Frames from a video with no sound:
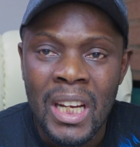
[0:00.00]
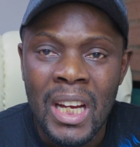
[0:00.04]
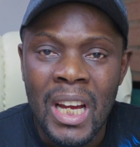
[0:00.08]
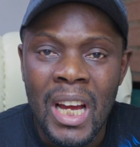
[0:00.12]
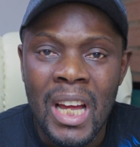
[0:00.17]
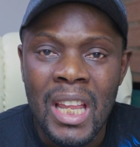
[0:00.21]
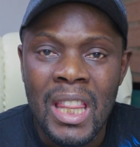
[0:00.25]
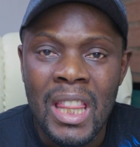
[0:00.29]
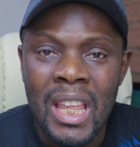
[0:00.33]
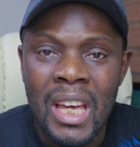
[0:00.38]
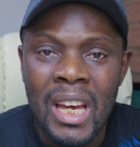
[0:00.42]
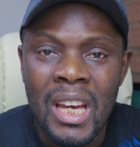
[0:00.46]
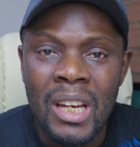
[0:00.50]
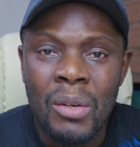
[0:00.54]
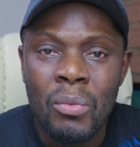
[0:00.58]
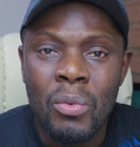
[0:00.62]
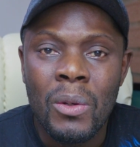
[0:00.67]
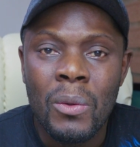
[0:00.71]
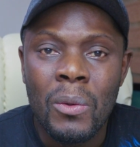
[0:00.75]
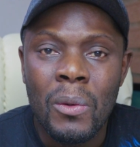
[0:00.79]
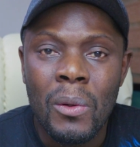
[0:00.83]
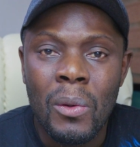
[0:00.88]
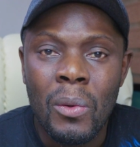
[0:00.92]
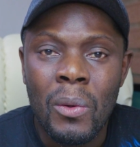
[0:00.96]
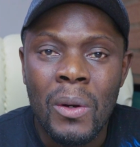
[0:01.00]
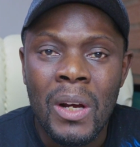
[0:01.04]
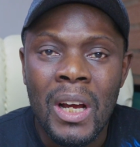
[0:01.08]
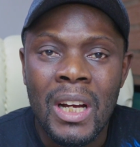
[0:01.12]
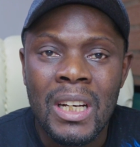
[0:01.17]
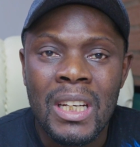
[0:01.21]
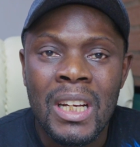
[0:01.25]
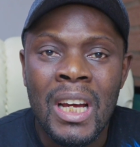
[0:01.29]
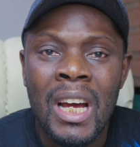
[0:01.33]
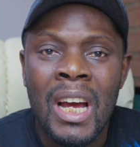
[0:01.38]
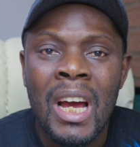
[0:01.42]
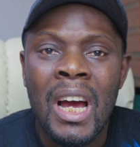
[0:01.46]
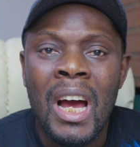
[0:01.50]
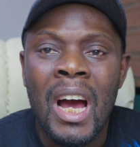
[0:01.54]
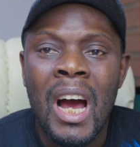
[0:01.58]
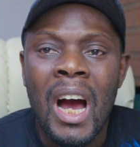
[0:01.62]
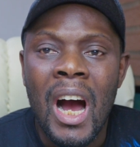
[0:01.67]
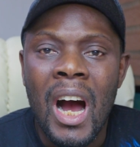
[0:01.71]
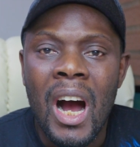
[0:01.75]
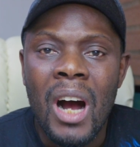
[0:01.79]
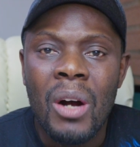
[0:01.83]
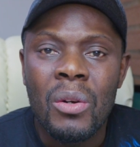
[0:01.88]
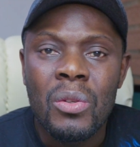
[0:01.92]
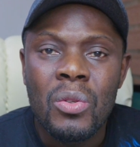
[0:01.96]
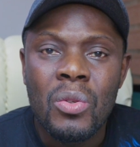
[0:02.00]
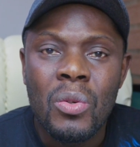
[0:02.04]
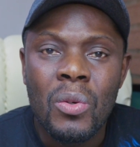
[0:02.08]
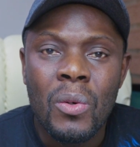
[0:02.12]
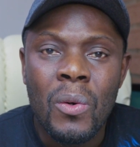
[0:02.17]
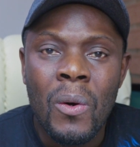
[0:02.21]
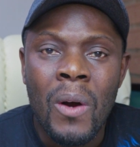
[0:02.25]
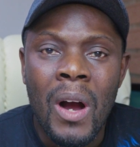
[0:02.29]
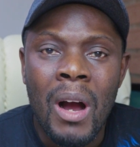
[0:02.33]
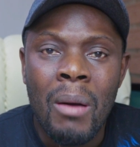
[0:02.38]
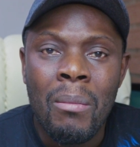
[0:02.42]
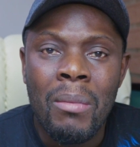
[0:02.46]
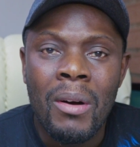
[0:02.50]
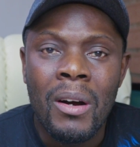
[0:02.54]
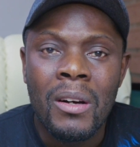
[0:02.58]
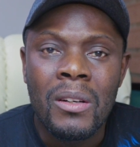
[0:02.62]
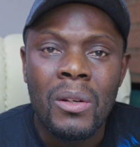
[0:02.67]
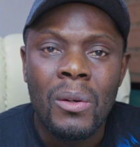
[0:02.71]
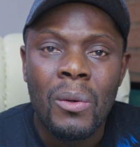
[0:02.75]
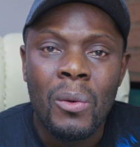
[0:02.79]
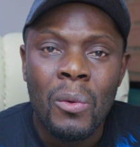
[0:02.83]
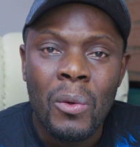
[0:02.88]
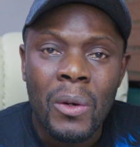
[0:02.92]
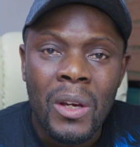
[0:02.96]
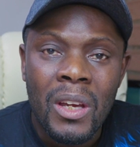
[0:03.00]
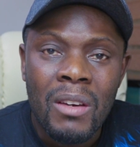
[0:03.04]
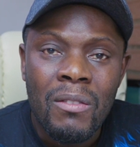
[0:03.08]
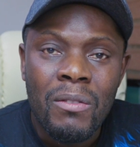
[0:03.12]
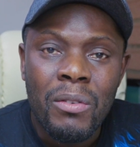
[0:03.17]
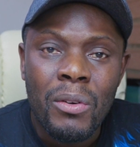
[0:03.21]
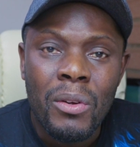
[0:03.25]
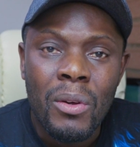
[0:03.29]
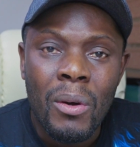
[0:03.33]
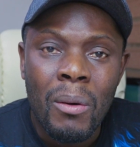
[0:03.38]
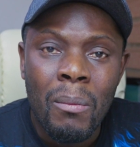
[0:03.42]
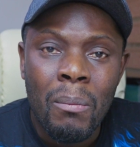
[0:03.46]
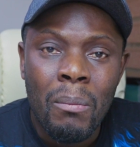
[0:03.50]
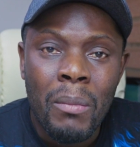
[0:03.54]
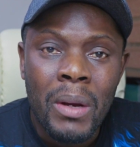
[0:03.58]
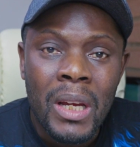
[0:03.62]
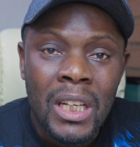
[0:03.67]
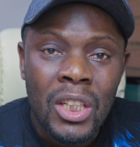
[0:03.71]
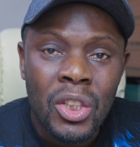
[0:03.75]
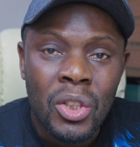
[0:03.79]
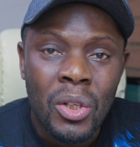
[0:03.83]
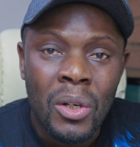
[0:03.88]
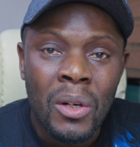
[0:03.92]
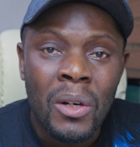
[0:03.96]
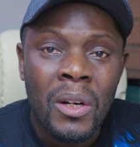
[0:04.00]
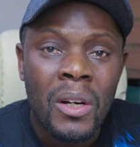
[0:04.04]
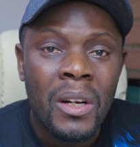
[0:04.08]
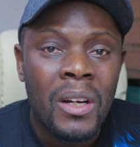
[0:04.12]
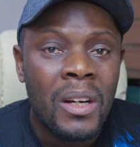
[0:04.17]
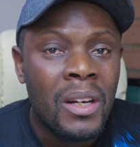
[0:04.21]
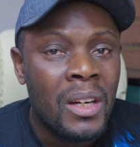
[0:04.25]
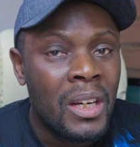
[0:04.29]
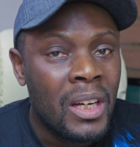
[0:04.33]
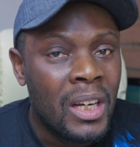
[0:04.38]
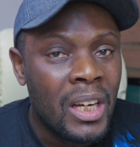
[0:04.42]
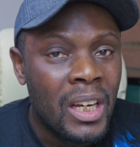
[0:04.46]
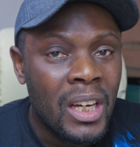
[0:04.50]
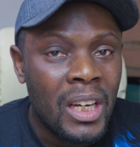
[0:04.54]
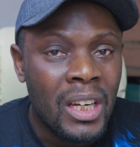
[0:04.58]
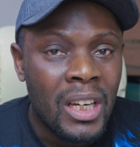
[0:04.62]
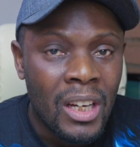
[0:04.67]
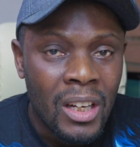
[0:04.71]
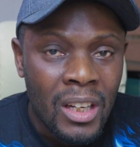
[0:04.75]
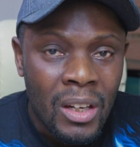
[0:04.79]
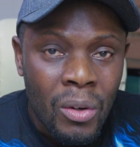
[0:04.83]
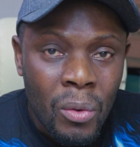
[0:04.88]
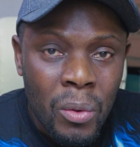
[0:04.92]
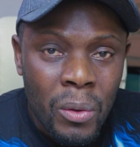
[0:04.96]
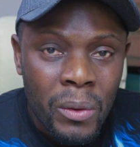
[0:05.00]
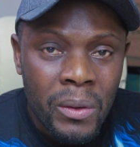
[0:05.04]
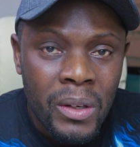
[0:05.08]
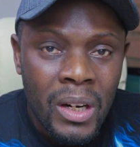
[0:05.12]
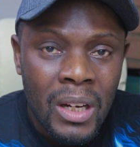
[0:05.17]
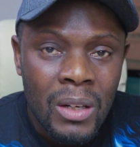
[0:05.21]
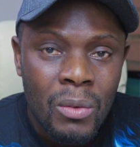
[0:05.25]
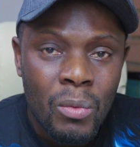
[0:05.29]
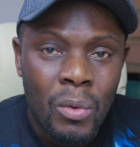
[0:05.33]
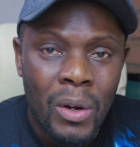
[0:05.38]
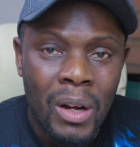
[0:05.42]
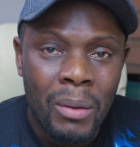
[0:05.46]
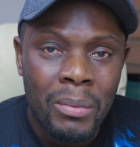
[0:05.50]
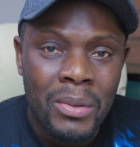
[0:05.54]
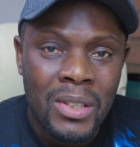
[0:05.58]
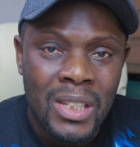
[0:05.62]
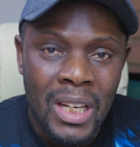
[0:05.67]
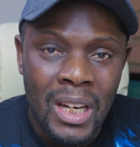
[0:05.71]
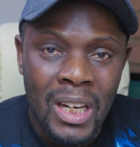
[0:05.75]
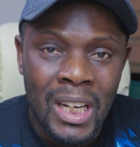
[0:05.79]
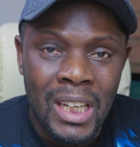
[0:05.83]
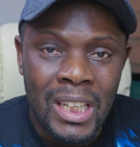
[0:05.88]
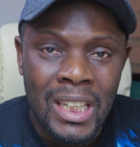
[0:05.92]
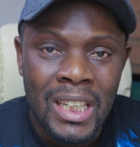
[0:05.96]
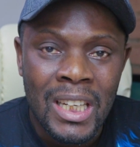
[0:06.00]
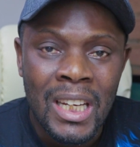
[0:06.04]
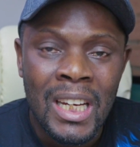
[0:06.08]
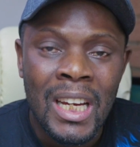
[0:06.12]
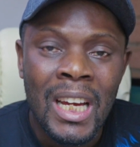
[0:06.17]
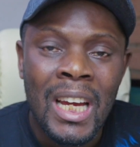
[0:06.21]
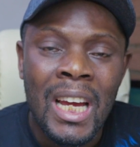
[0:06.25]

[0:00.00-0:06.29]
and then we will look at how to go about looking for your major in the Korean website.